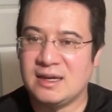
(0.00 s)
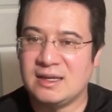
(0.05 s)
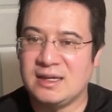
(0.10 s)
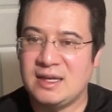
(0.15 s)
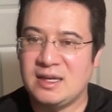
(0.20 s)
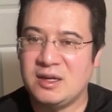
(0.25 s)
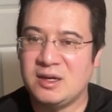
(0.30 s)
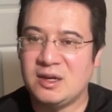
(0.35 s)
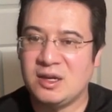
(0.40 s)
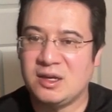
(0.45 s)

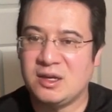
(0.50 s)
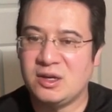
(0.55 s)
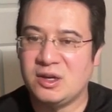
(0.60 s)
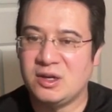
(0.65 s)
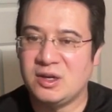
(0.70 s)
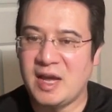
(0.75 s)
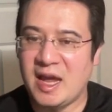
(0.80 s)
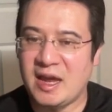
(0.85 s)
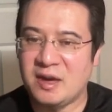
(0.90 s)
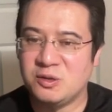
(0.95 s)
get a
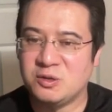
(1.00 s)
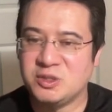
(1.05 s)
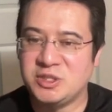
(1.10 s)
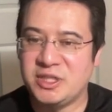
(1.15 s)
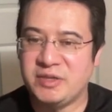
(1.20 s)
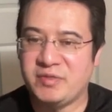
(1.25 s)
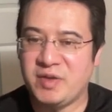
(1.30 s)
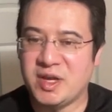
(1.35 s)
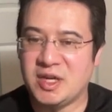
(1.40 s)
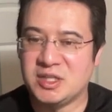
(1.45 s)
good energy
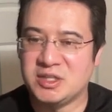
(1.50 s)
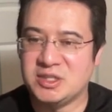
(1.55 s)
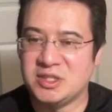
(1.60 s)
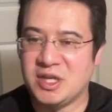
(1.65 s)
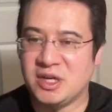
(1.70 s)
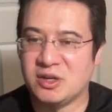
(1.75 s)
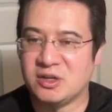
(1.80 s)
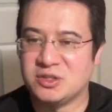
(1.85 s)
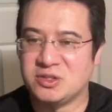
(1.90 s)
advantage there.